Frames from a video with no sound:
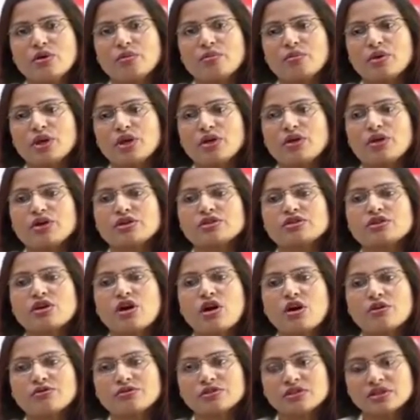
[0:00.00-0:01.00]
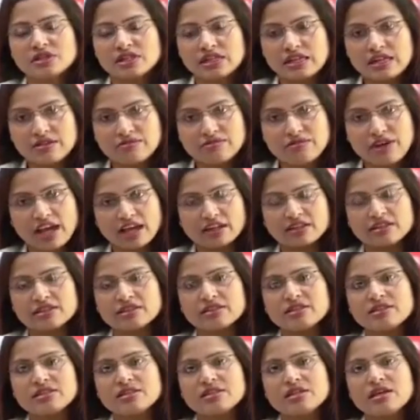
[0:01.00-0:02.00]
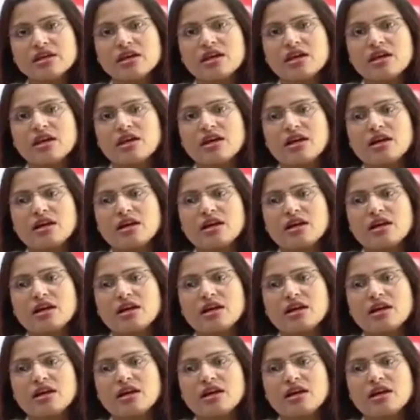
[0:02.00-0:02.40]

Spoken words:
because of certain factors.